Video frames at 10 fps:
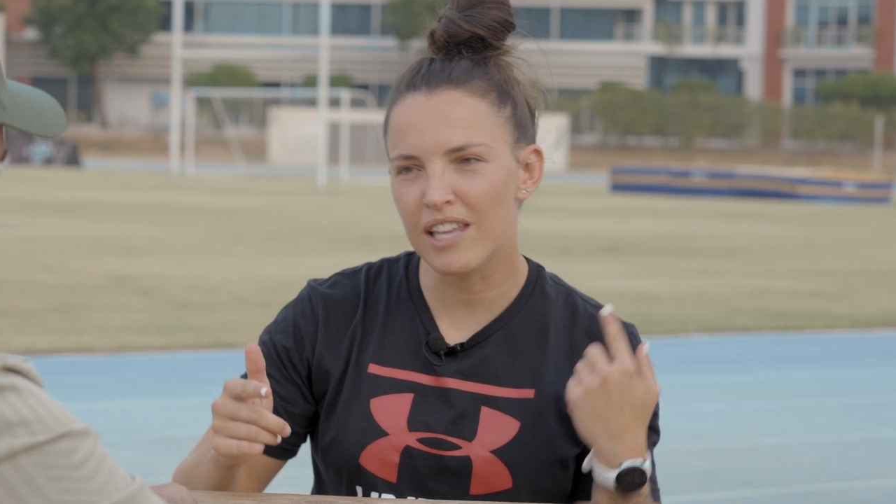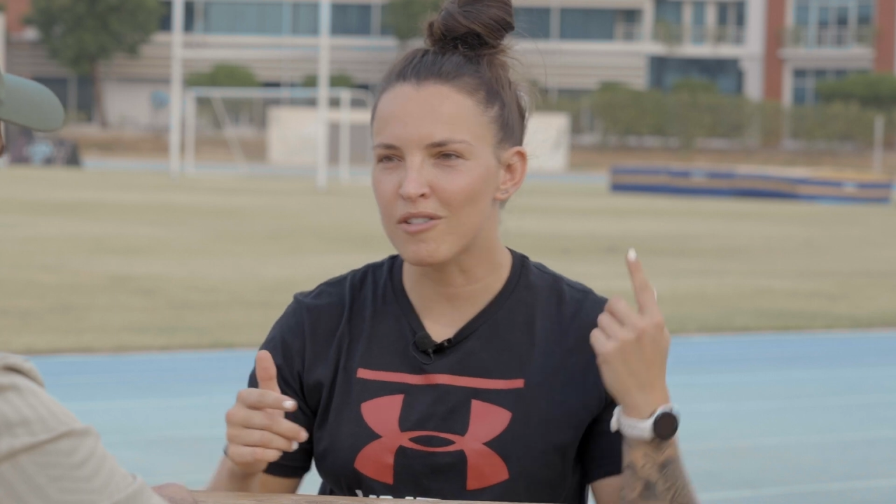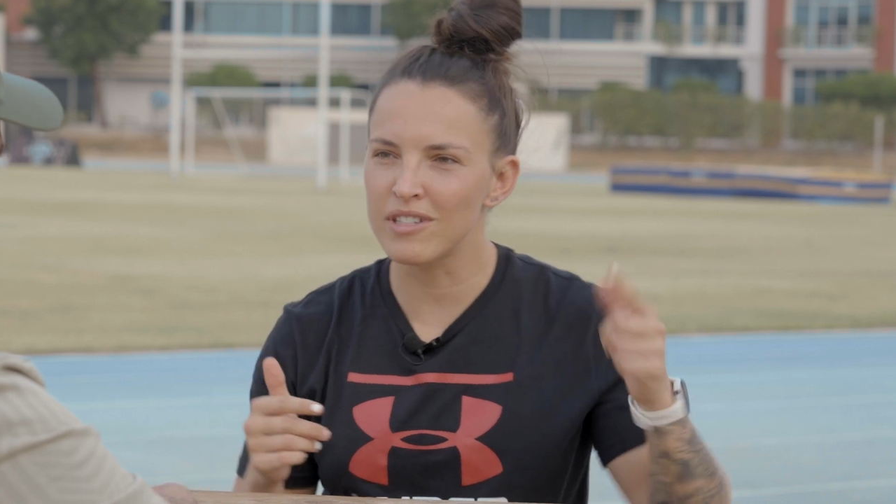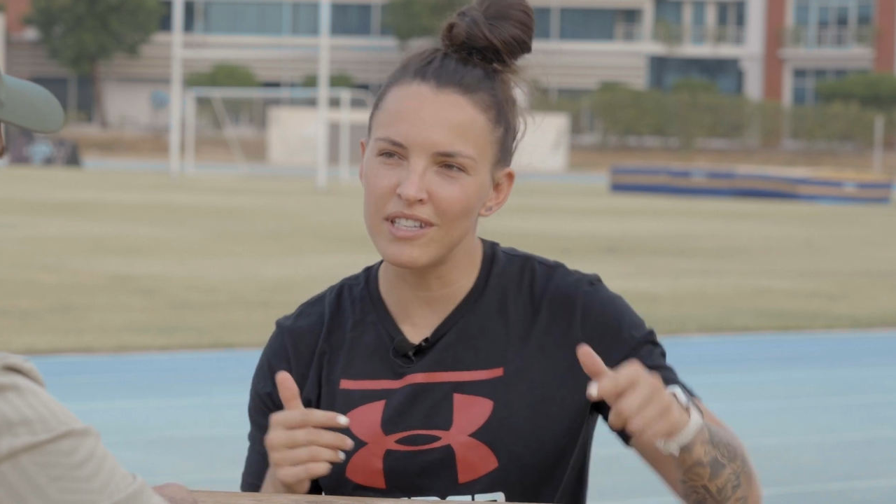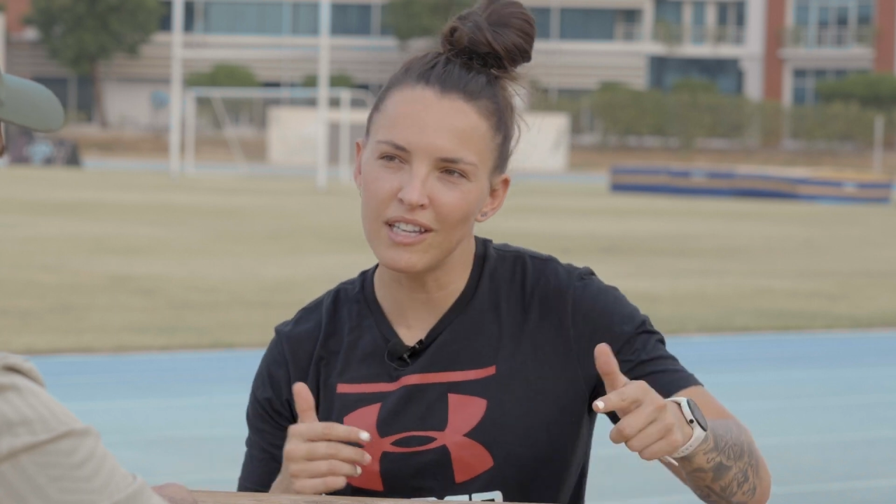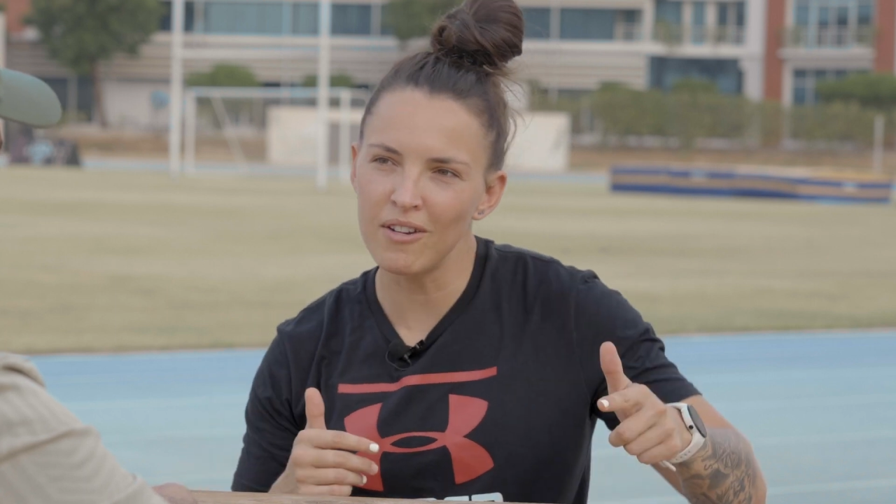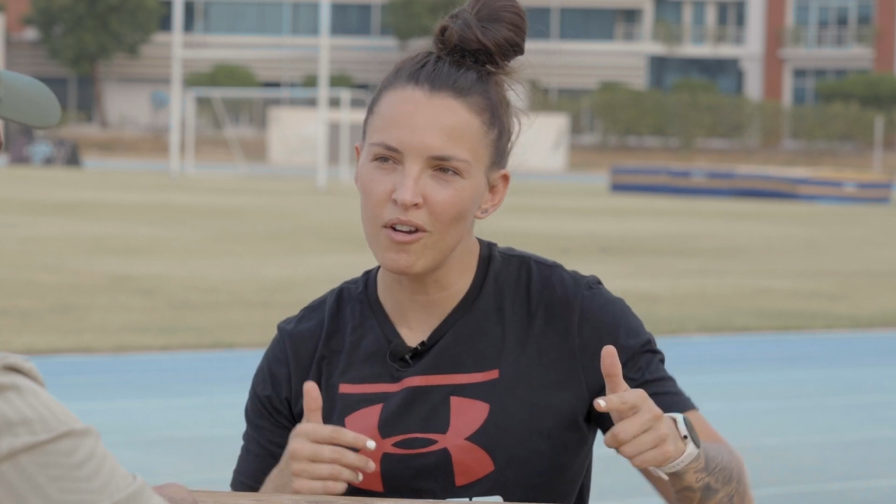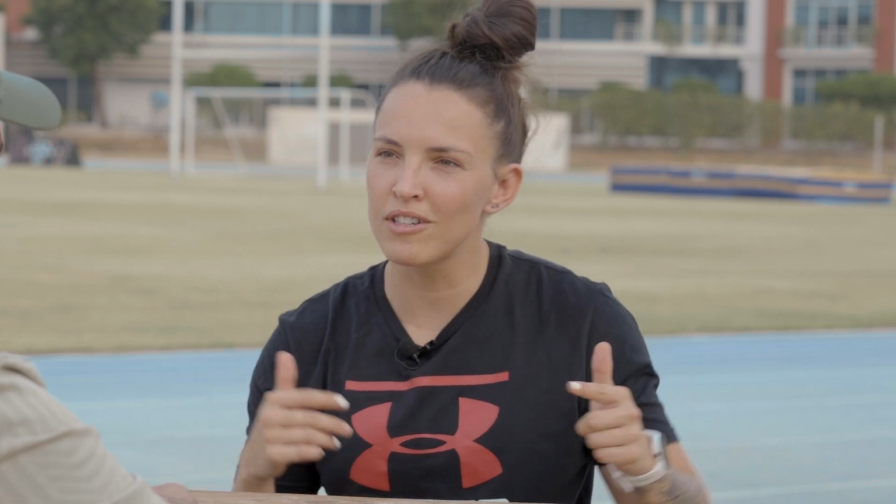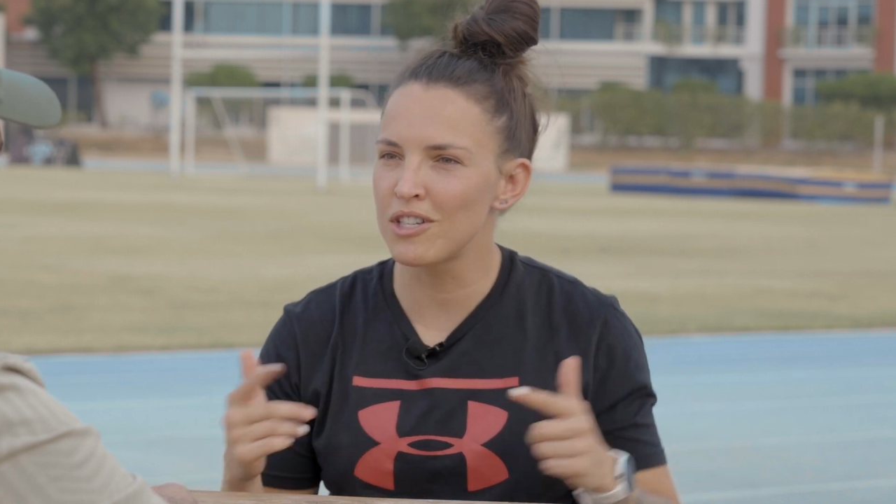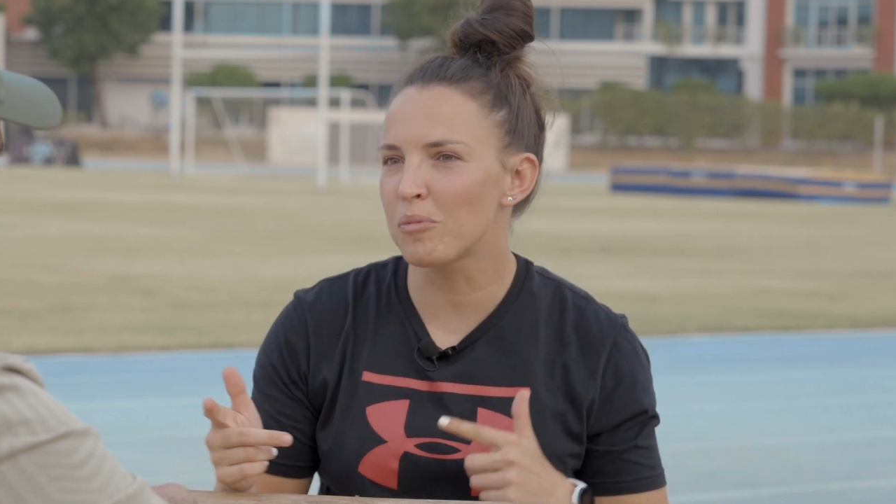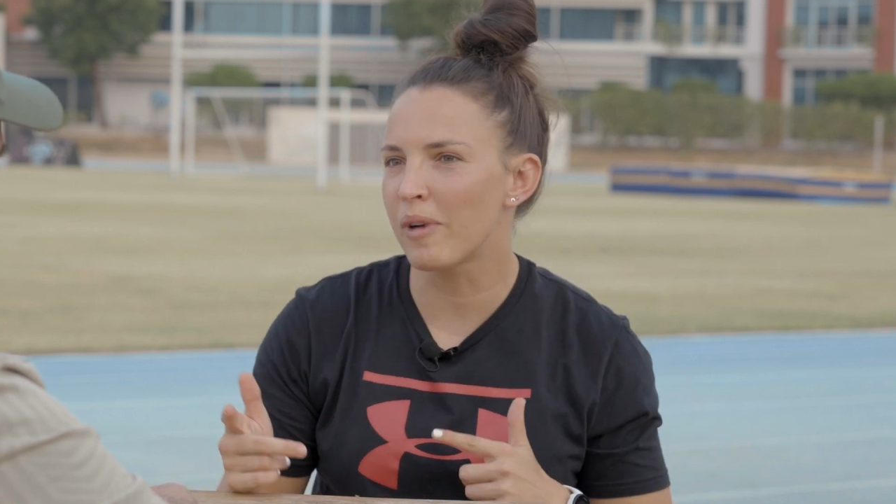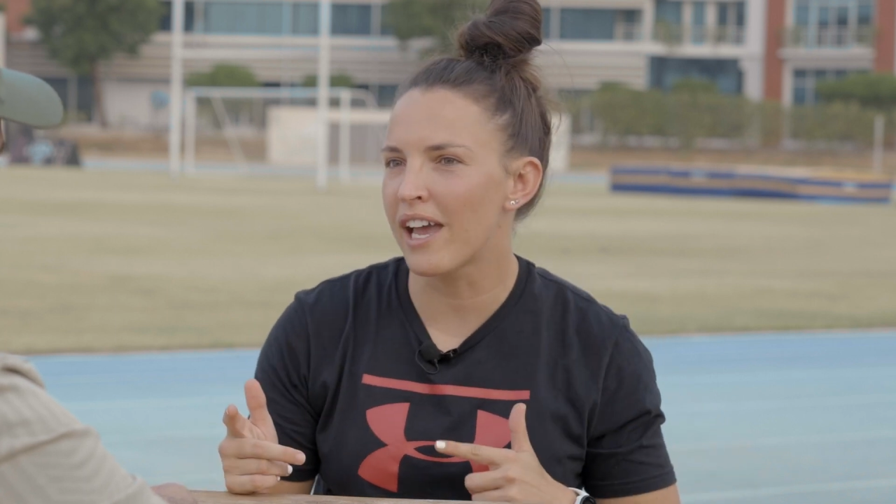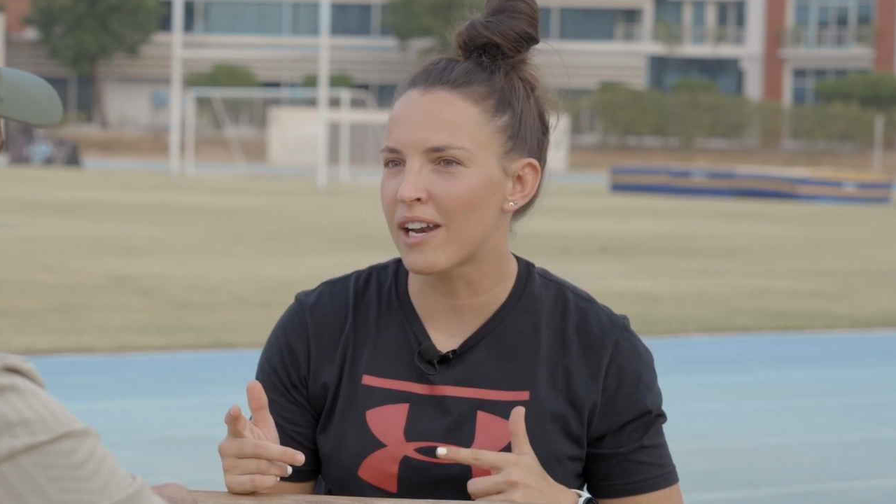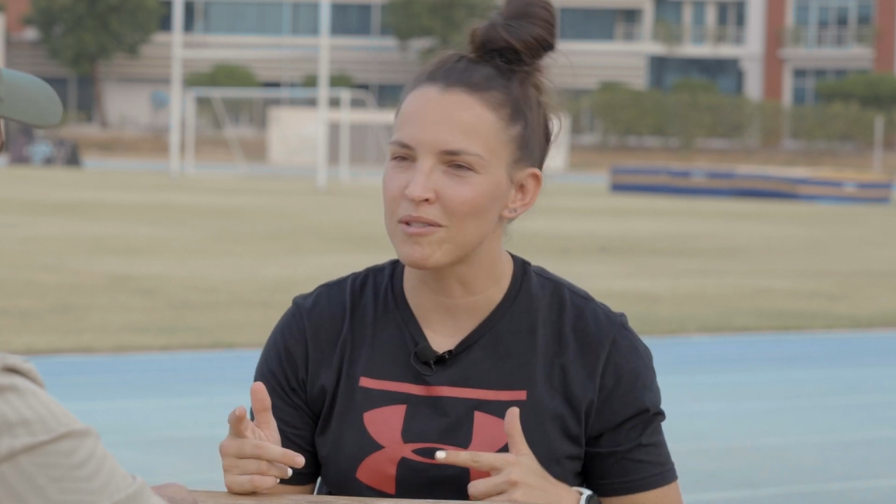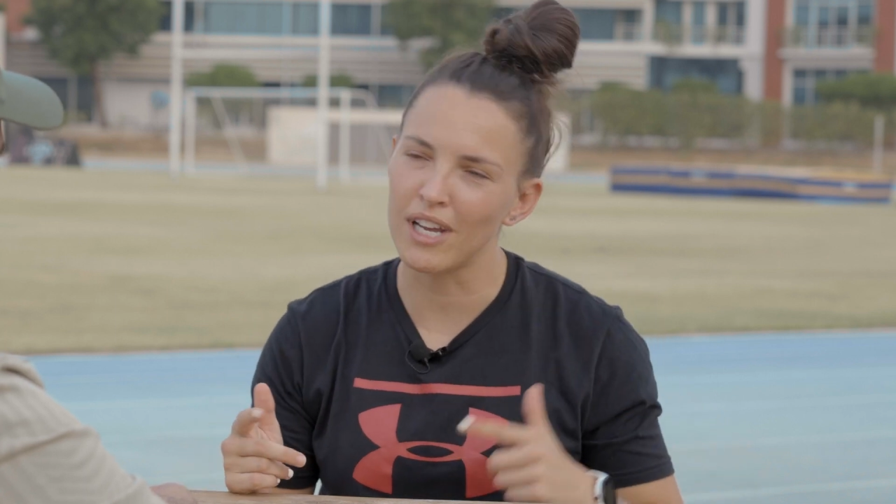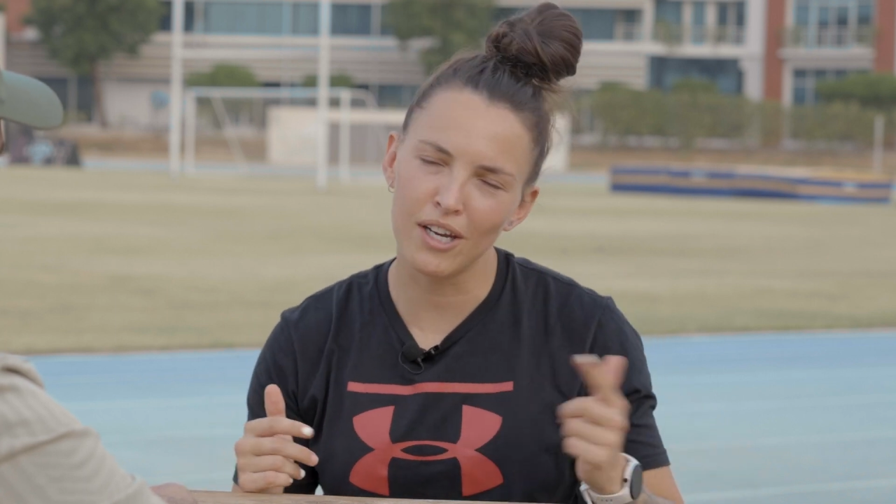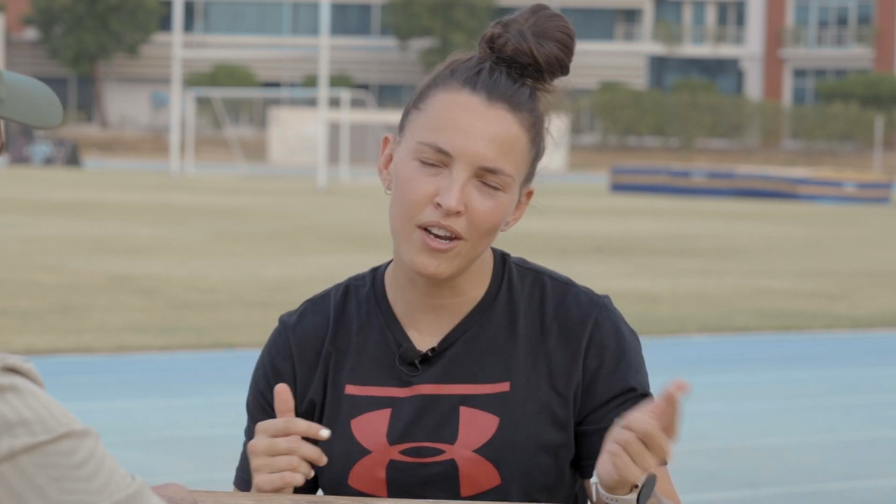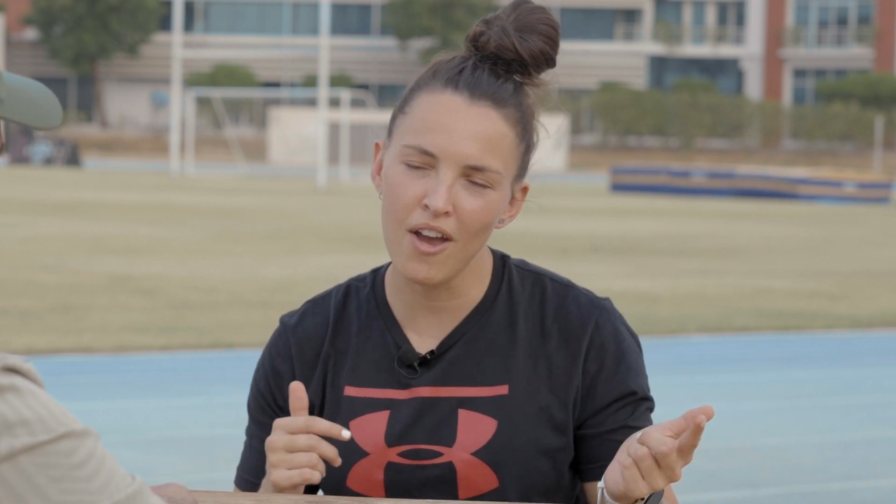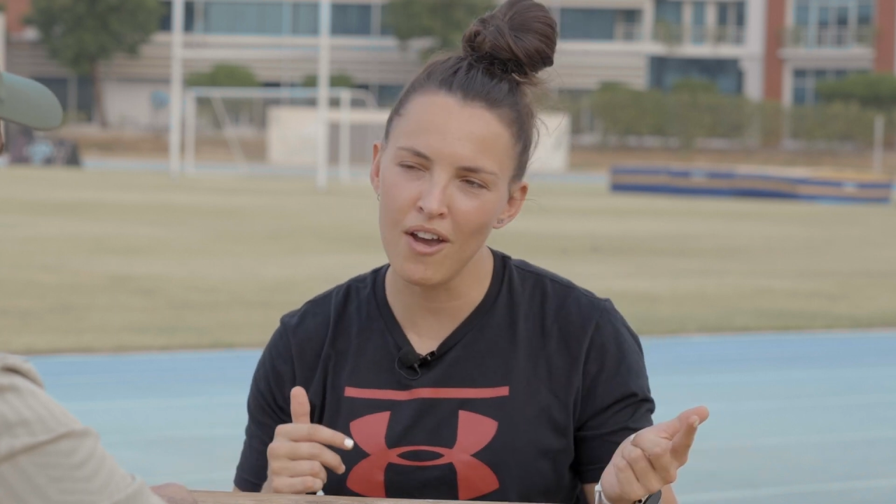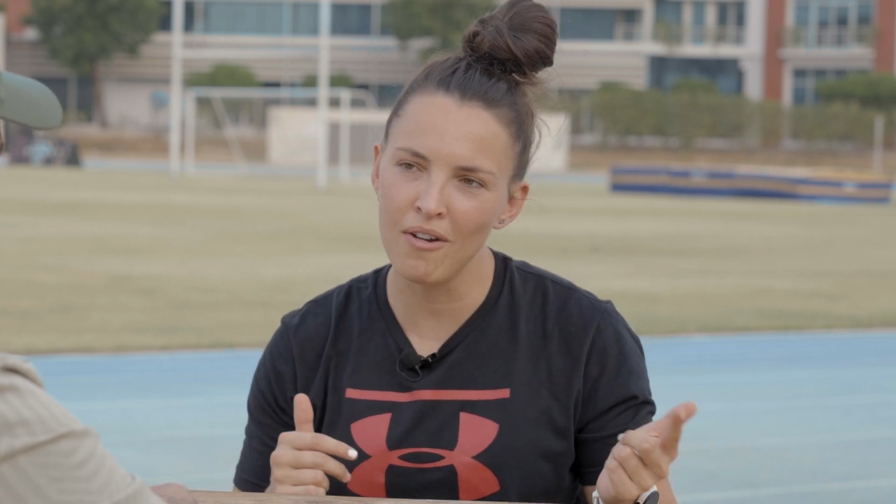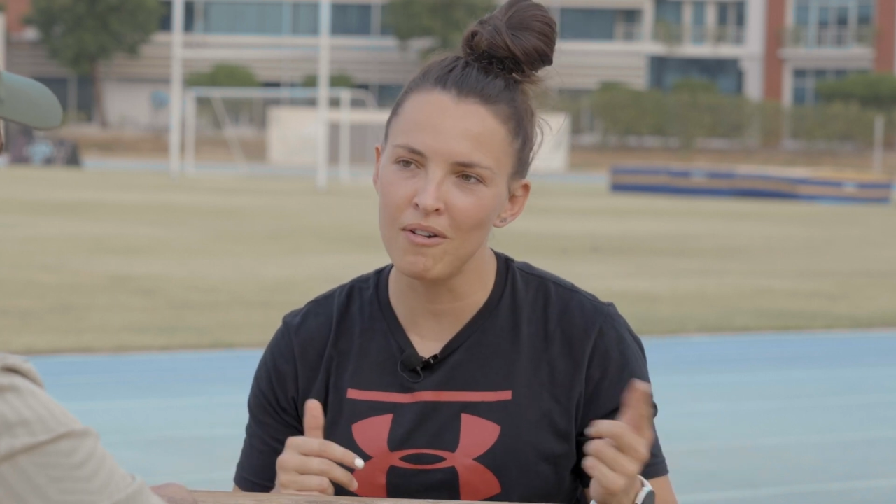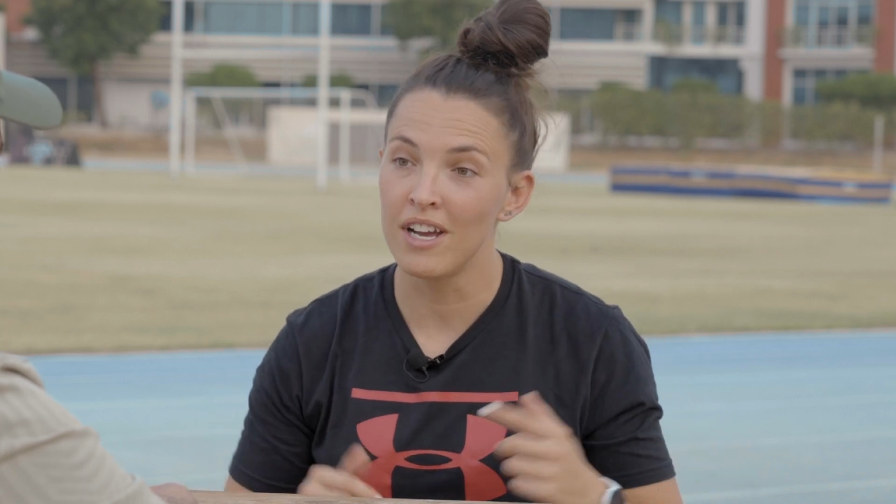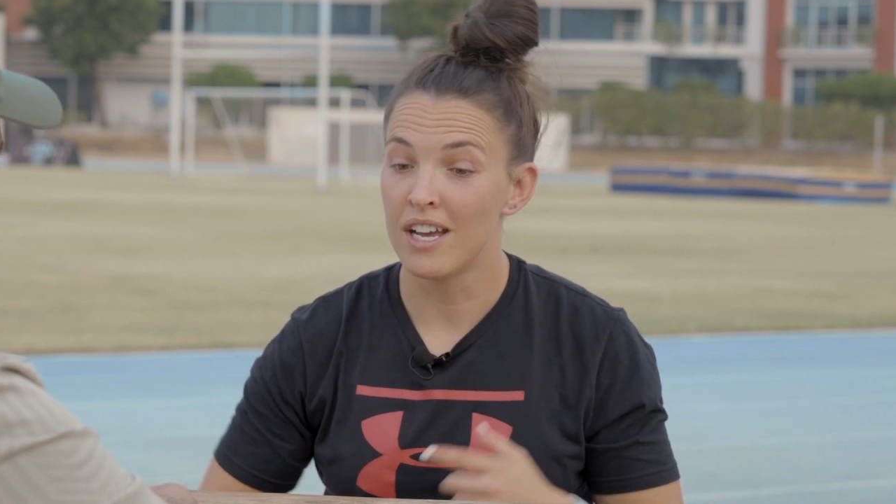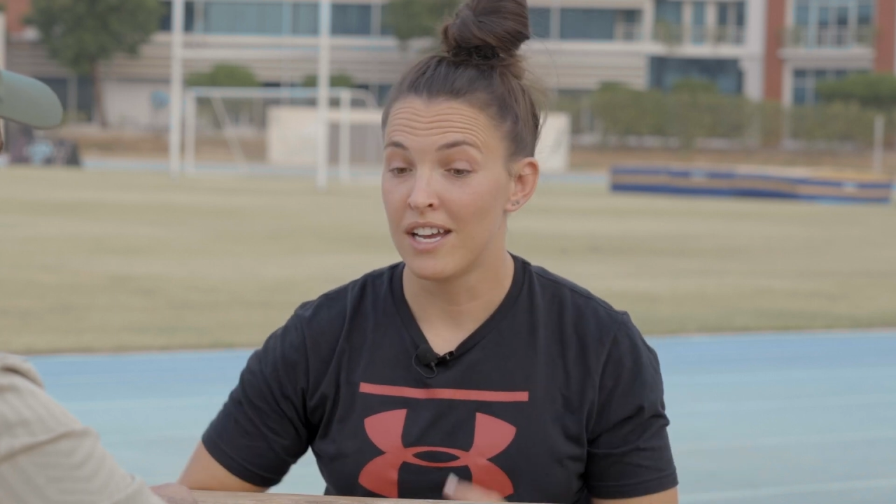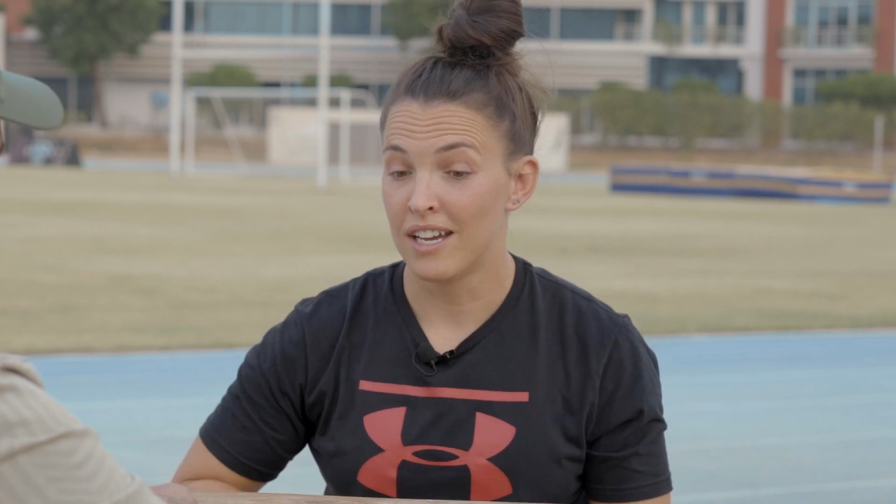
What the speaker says: get Christelène on, she'll play. And I was like, no.